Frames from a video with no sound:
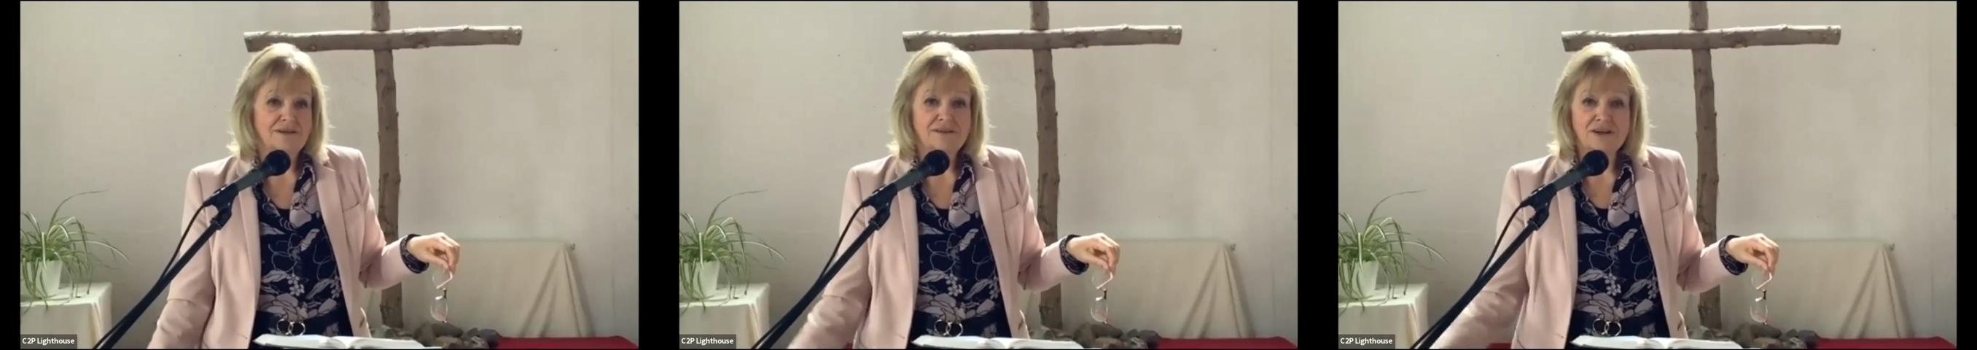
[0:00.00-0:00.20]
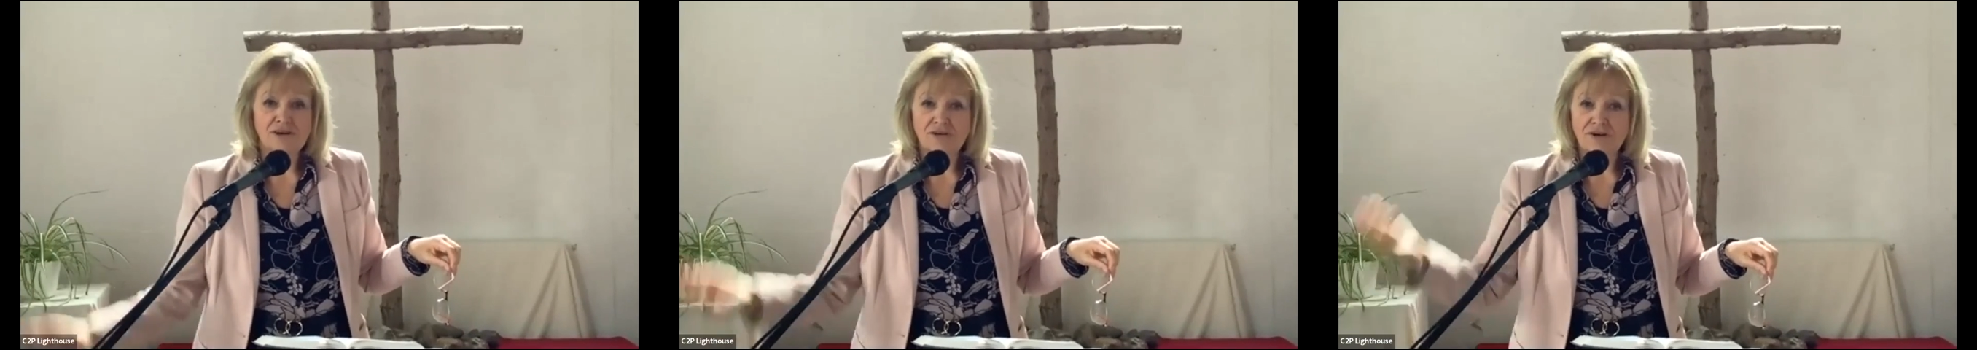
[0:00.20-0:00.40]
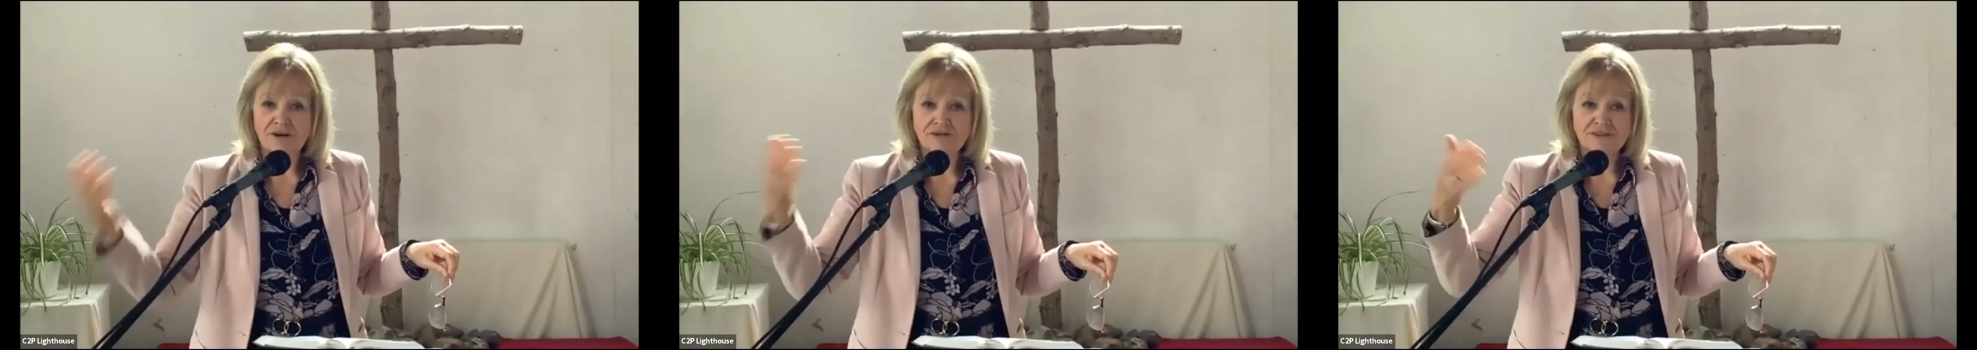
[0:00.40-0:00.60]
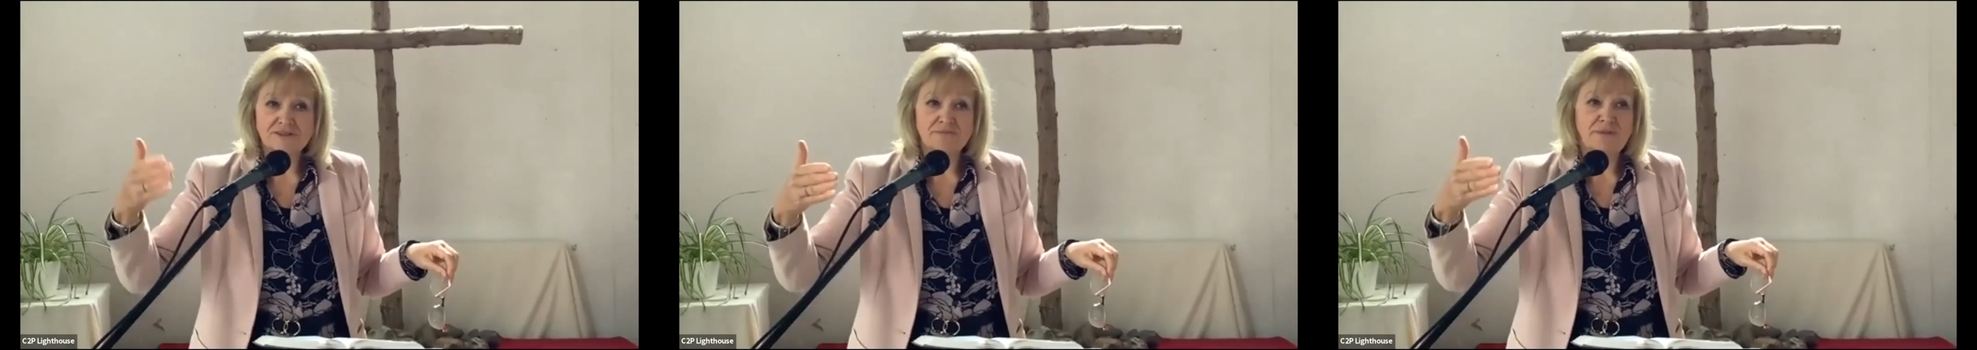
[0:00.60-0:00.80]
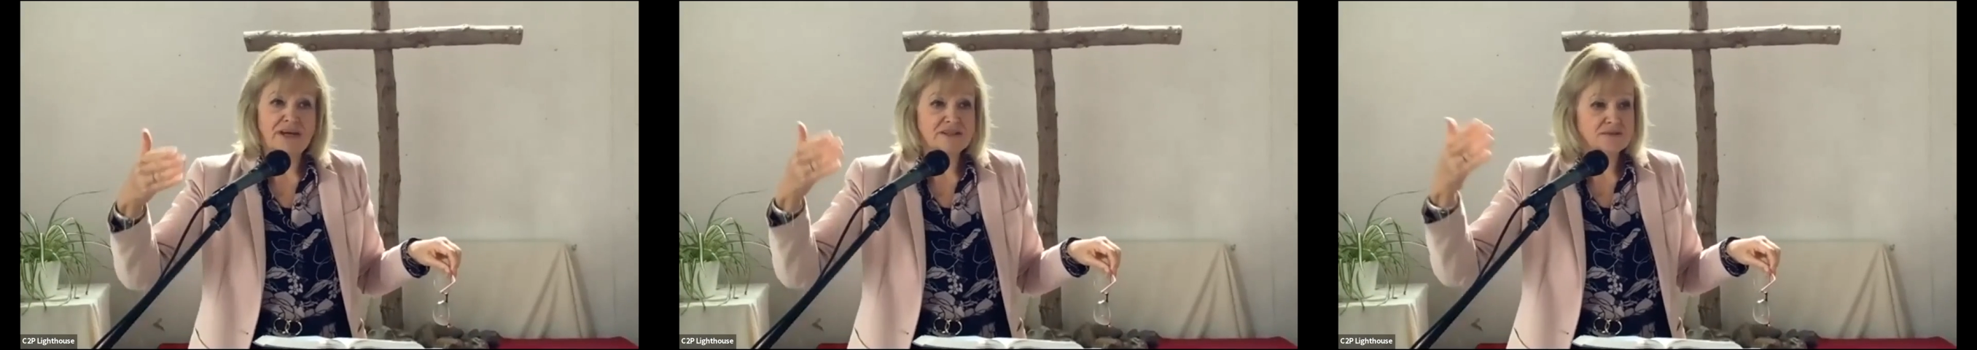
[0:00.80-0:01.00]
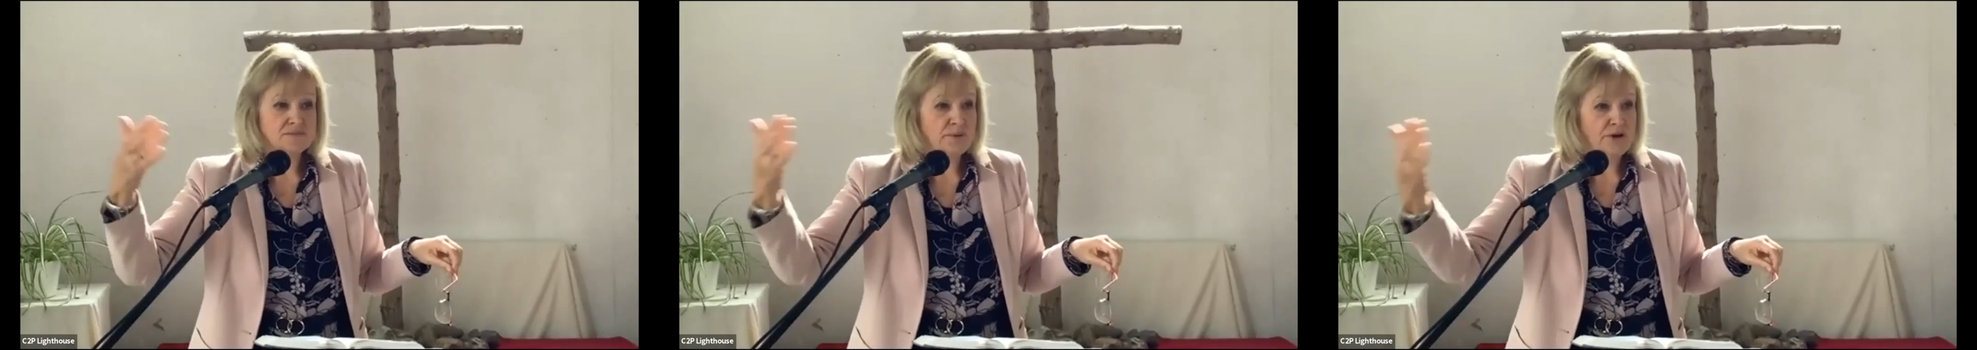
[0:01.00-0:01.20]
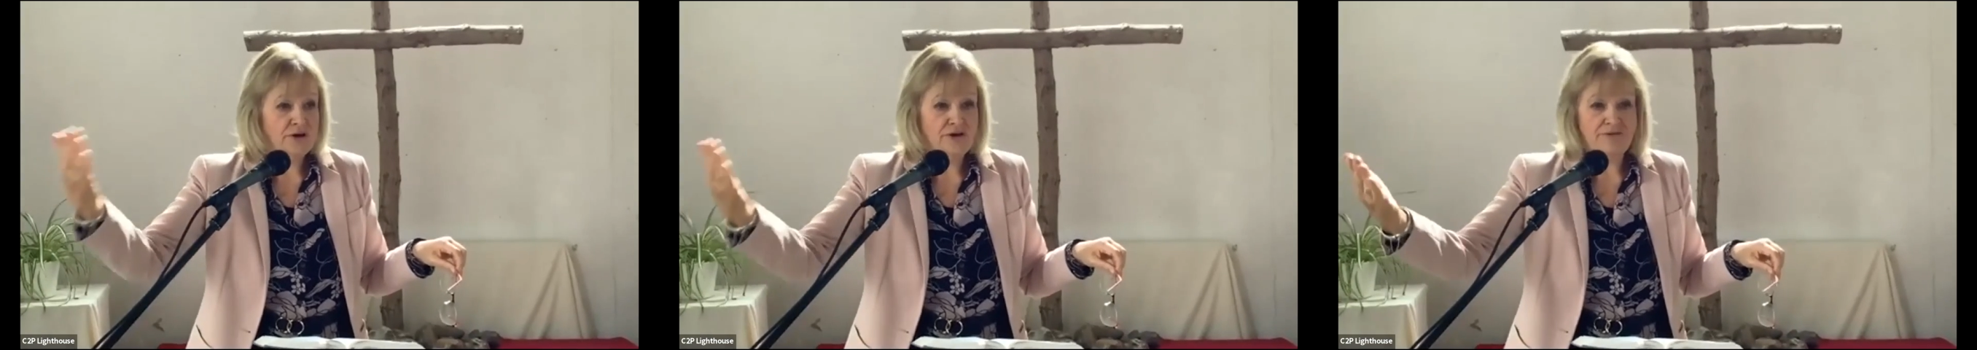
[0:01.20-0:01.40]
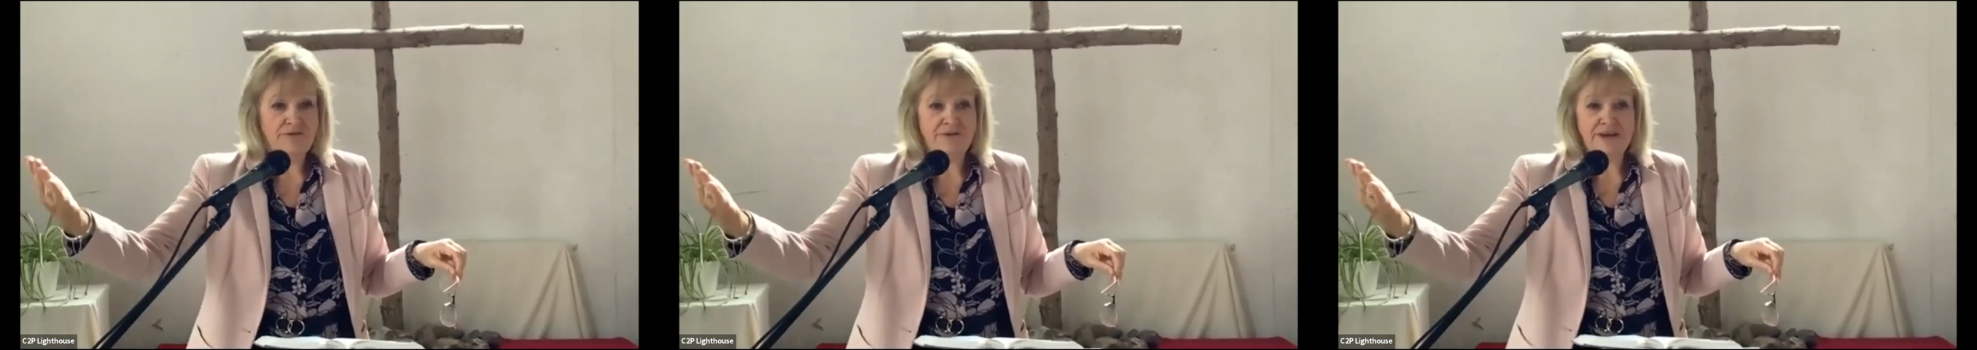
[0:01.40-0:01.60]
The cross makes
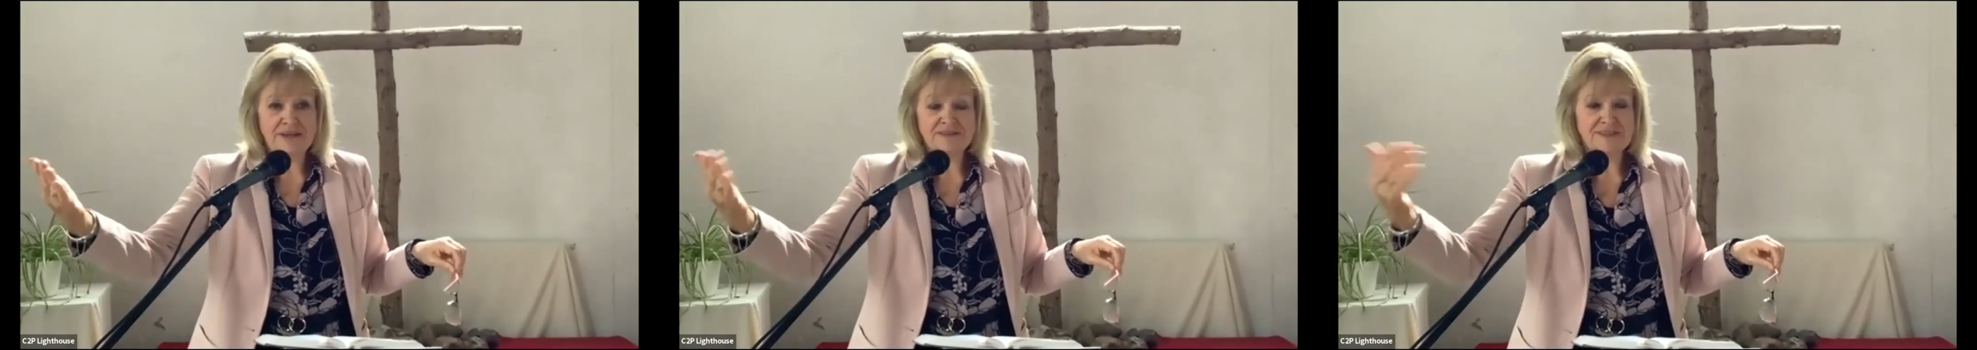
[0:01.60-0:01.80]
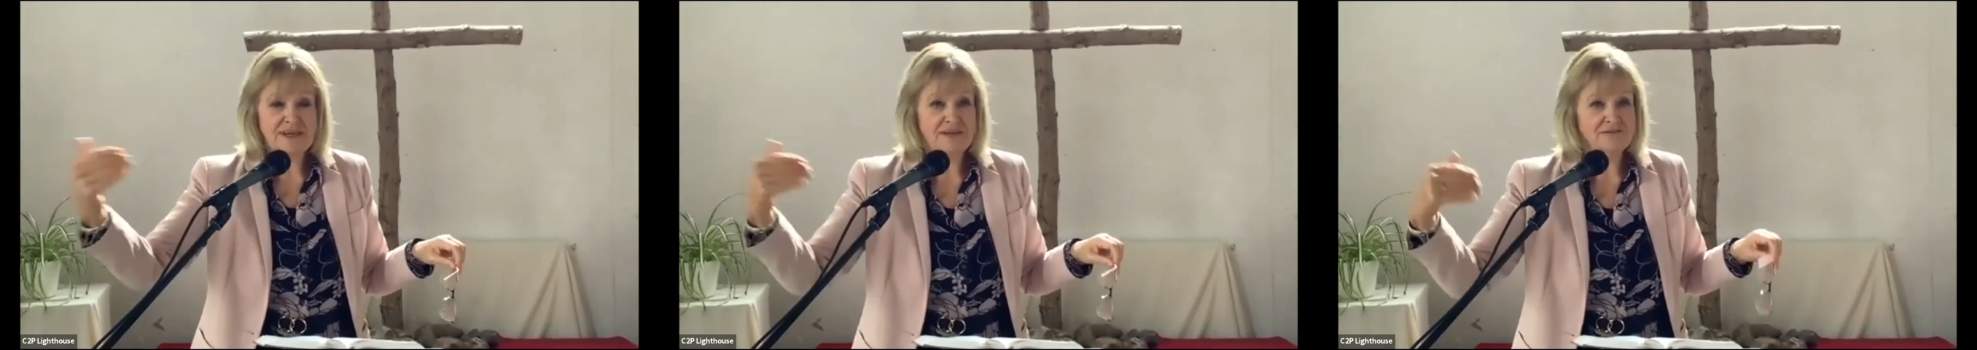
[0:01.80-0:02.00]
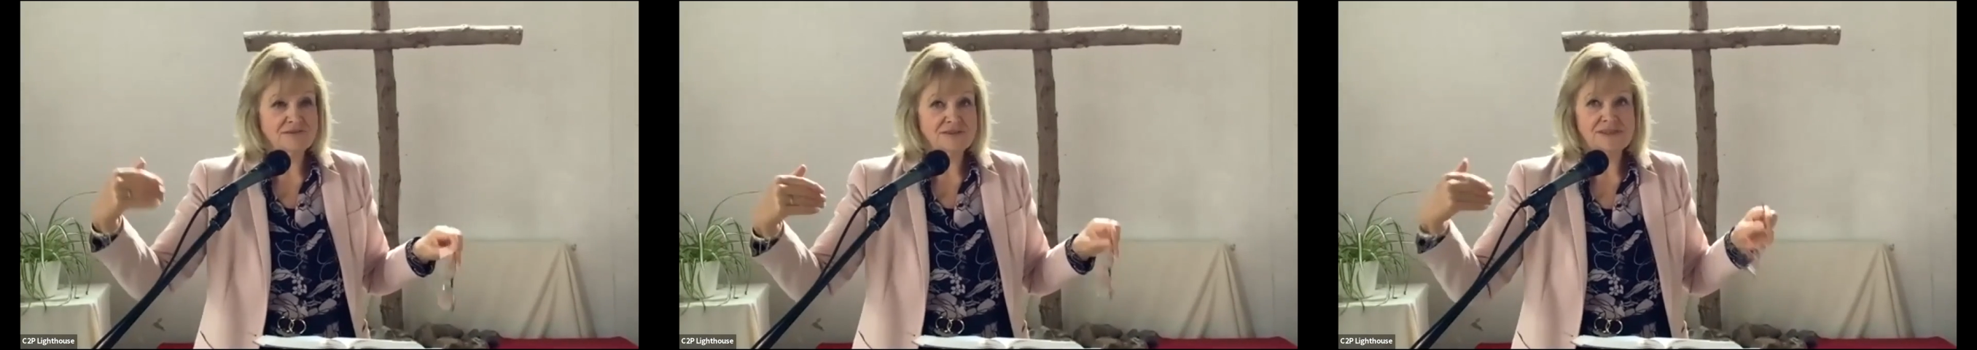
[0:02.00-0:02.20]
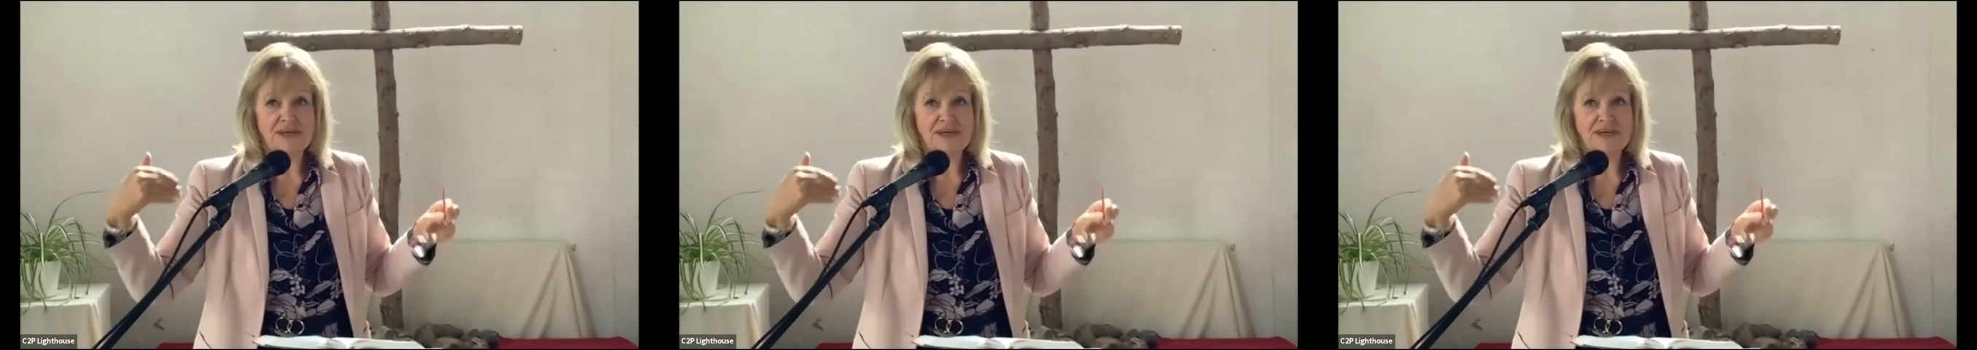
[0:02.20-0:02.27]
perfect sense.